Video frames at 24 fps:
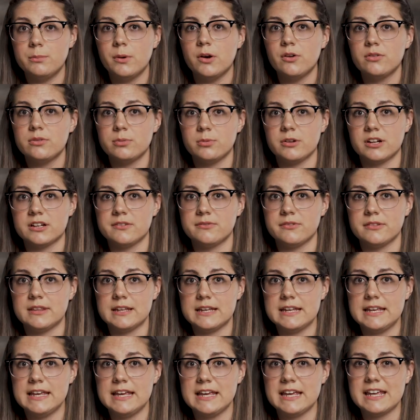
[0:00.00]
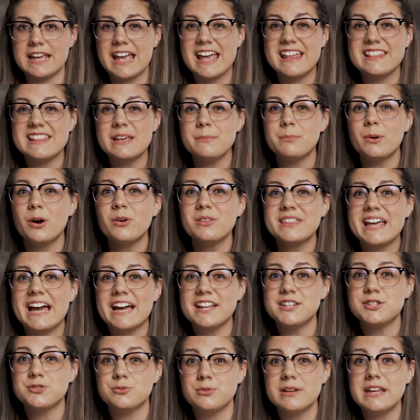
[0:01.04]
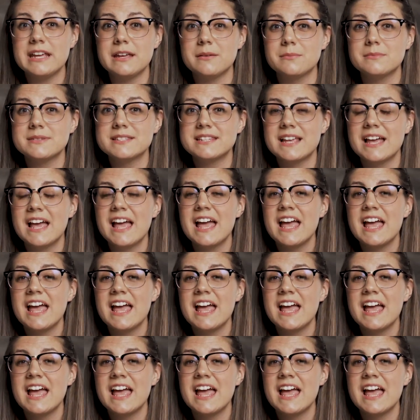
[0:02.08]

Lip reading: both worked for the king, and they both had dreams.